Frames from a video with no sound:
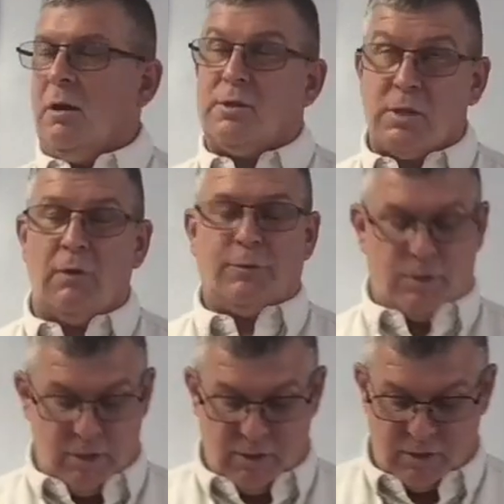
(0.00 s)

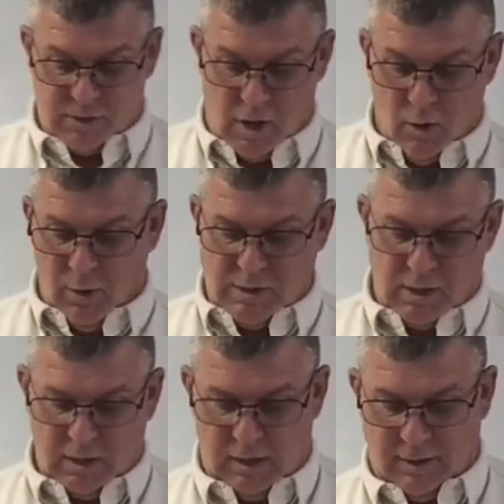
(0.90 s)
Selfishness is always
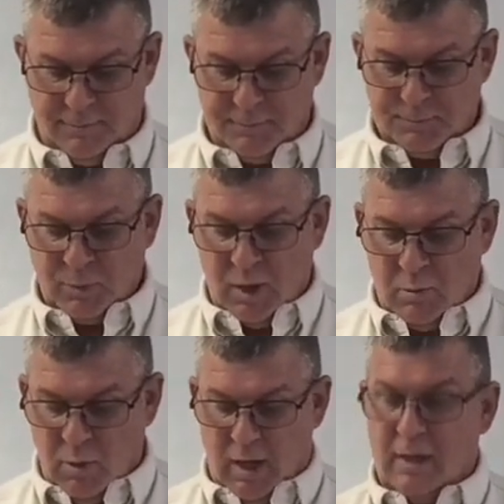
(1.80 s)
ugly.
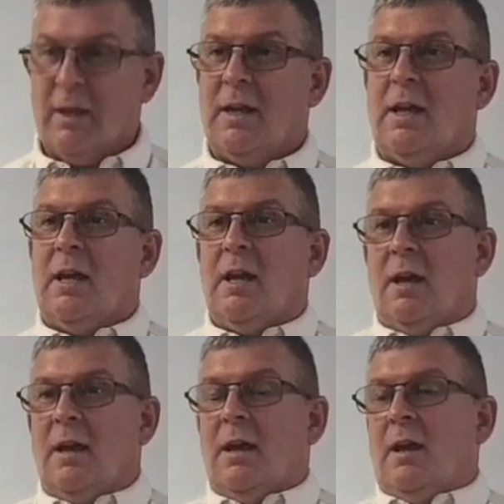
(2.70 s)
But
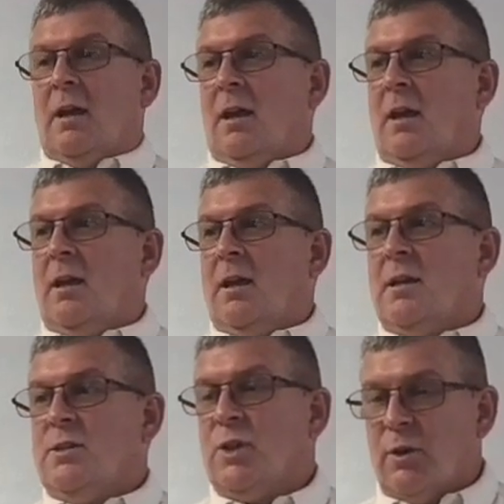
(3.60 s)

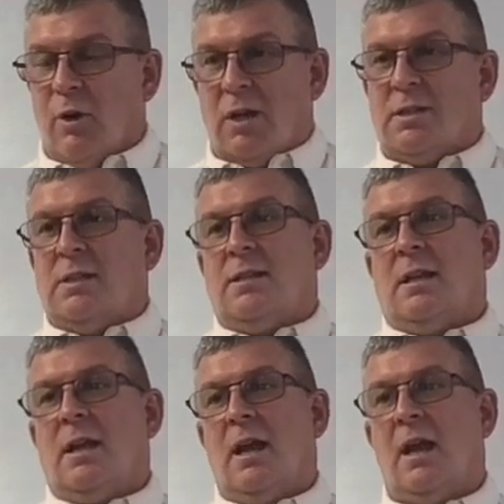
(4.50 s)

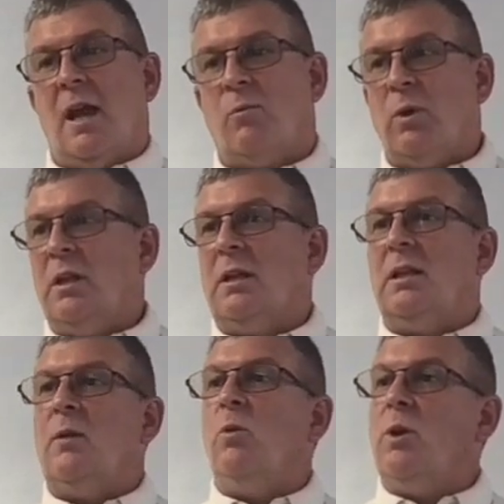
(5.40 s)
generosity and
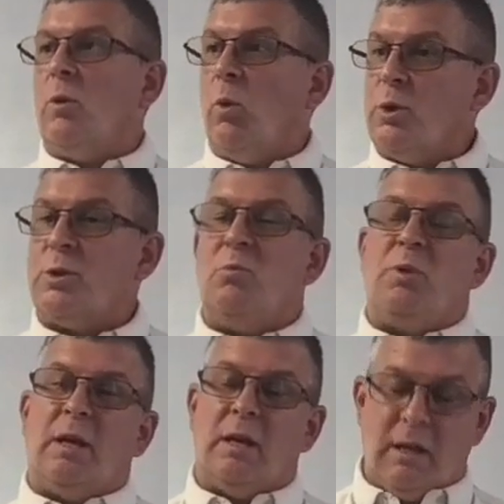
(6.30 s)
willingly
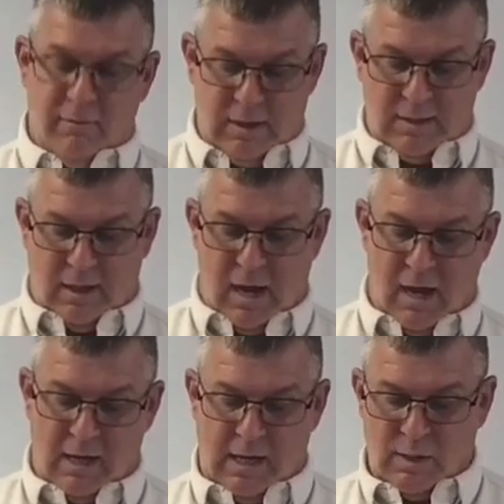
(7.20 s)
worshiping and giving to
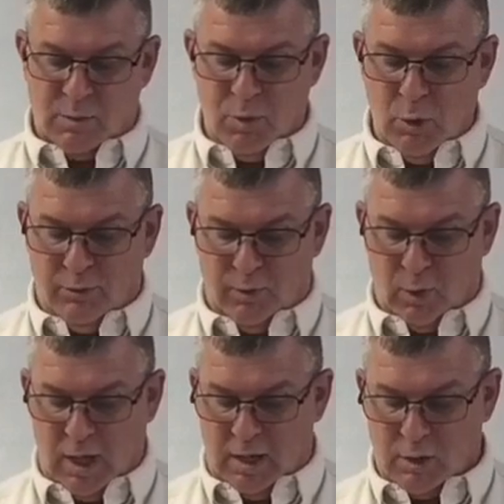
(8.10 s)
God is
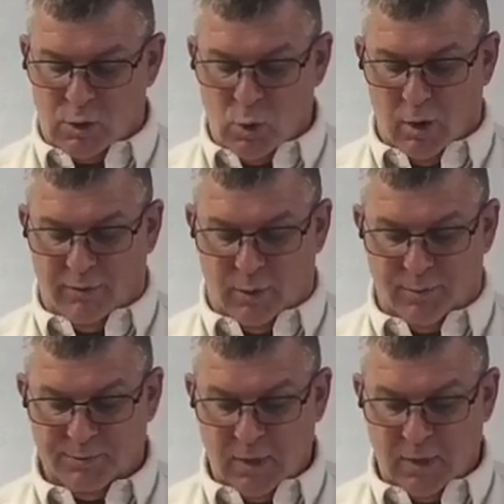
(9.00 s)
beautiful and it's joyful.